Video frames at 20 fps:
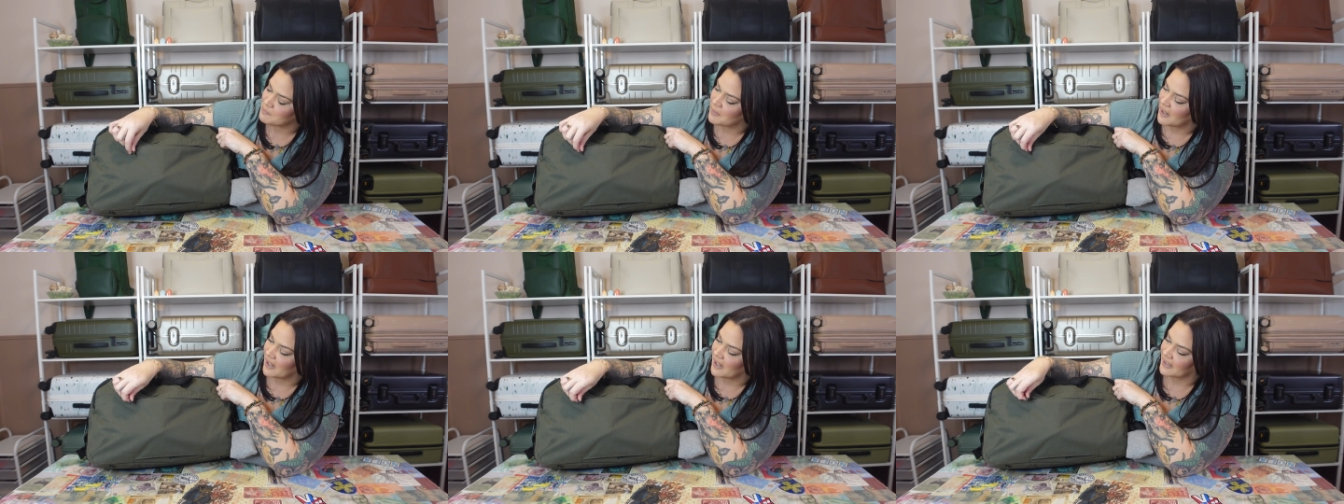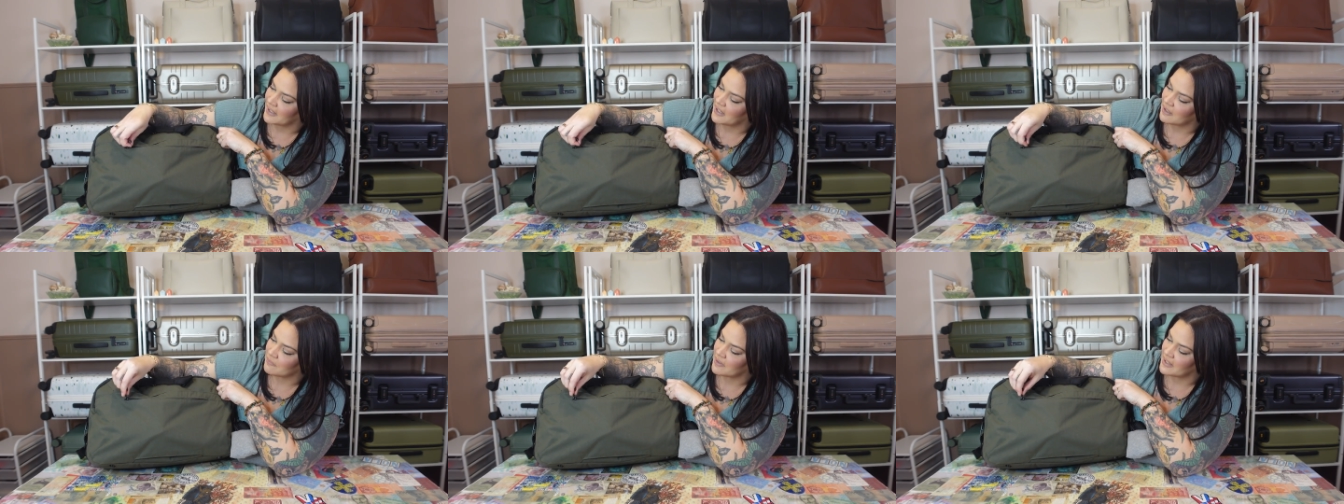
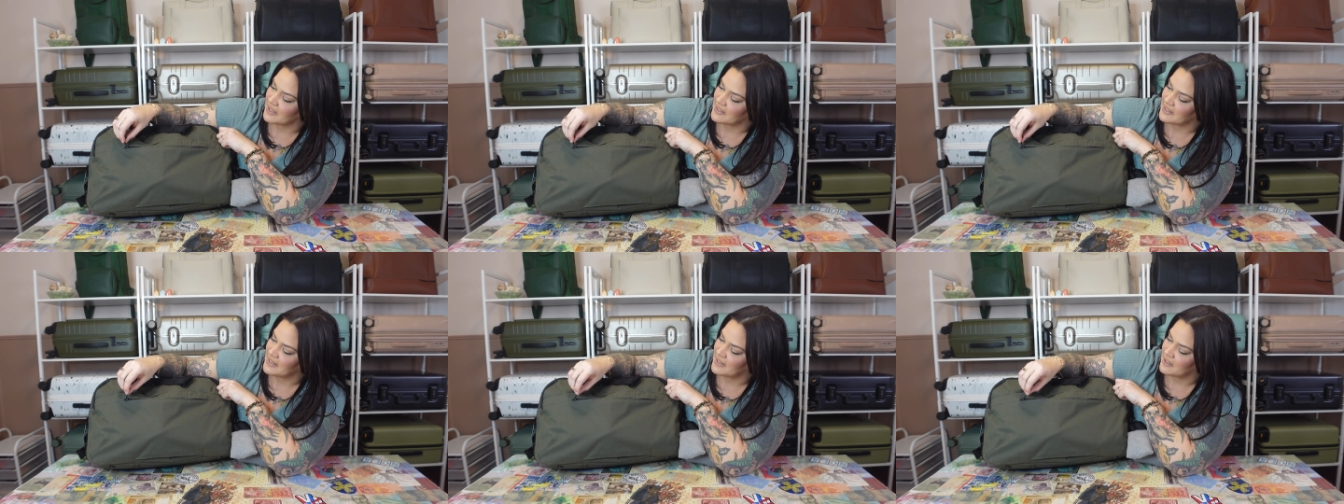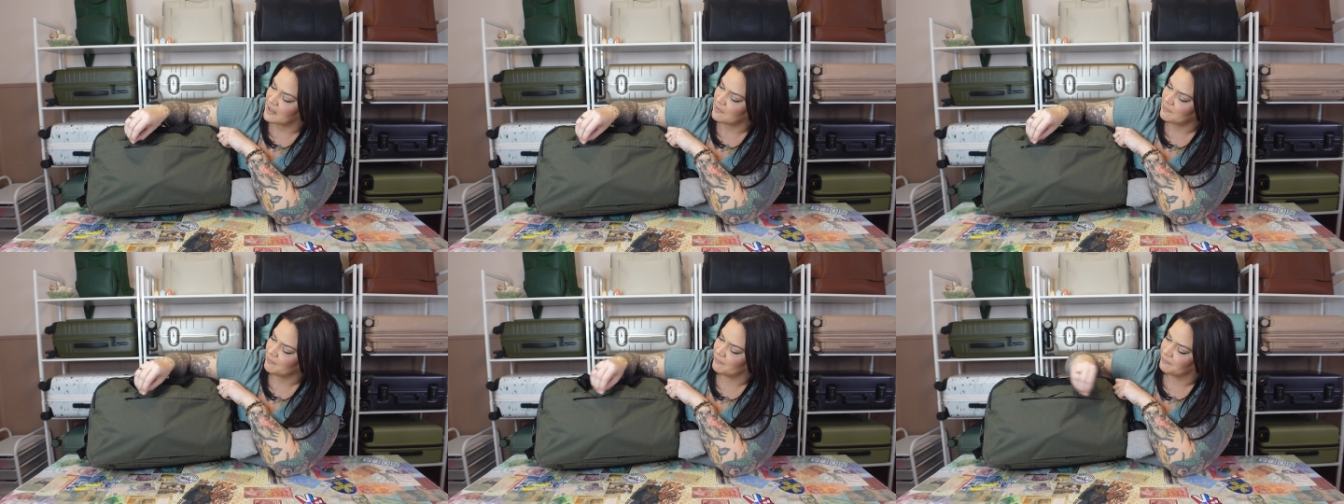pocket right
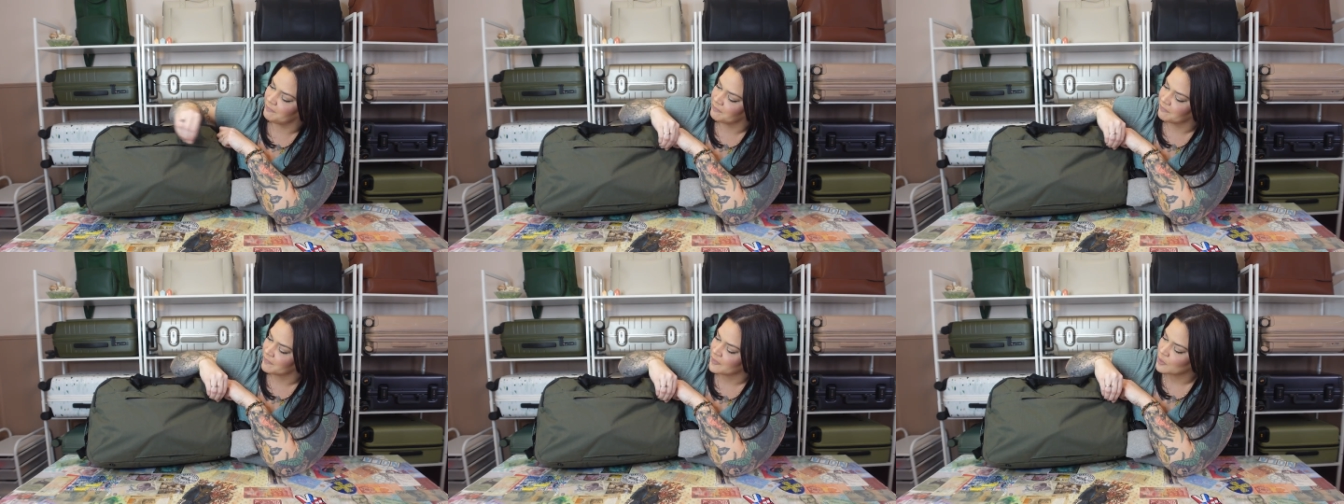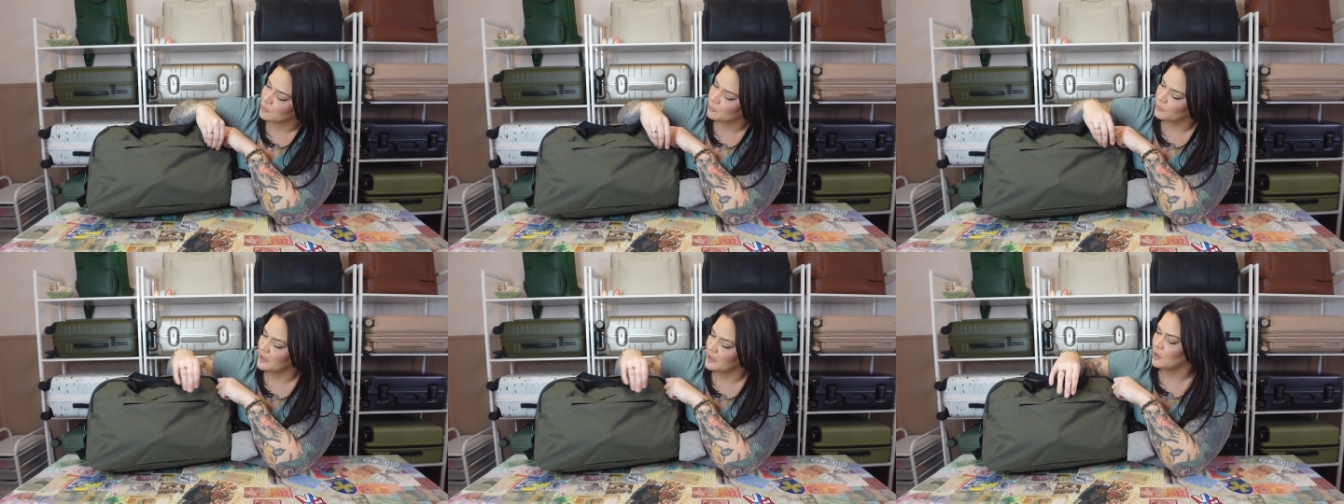here.
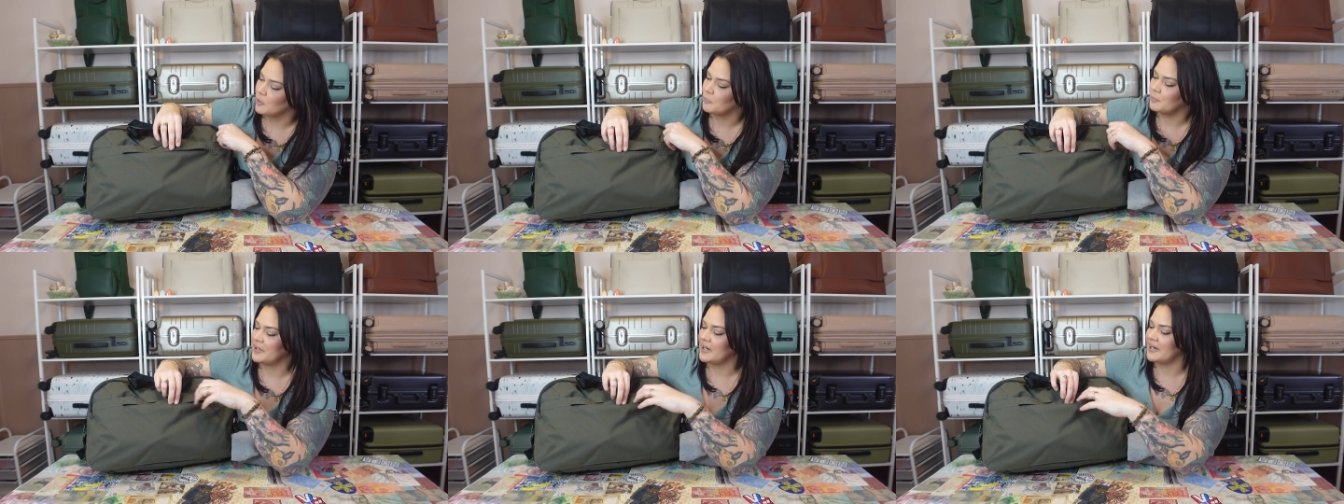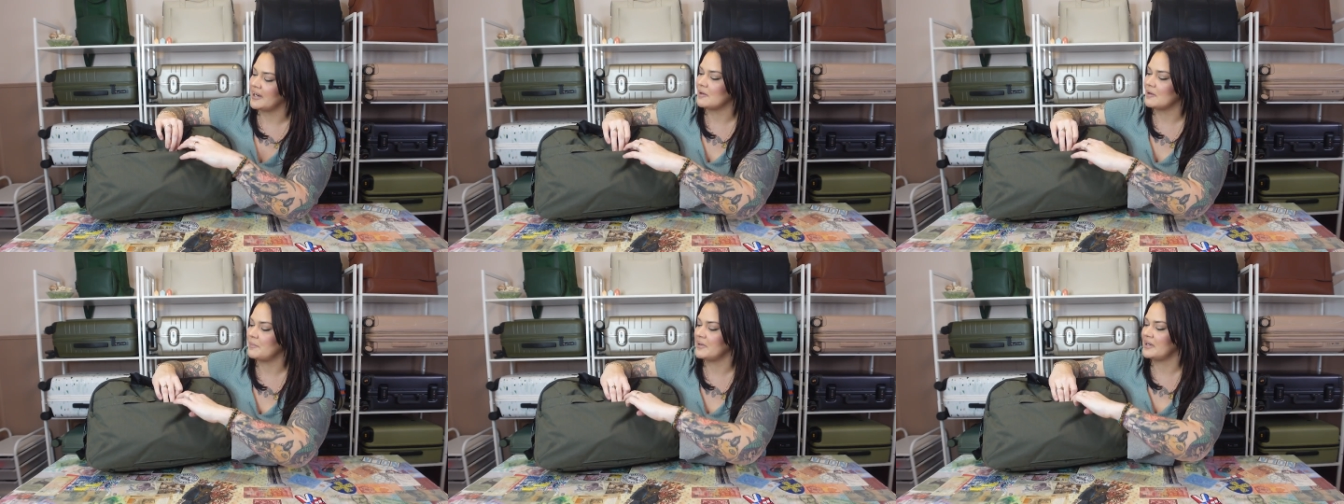We open it
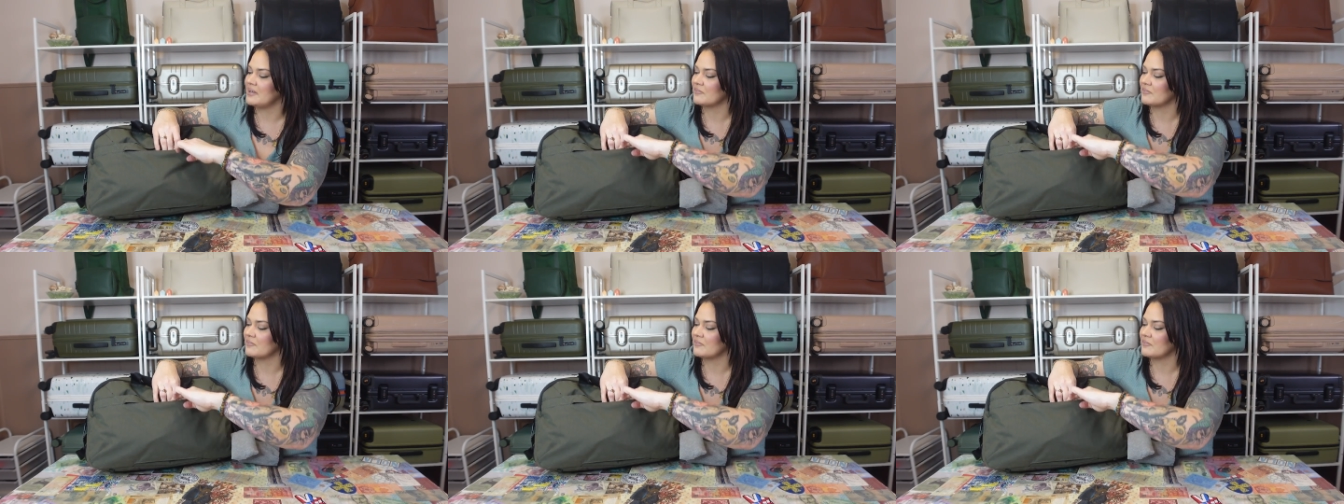up, and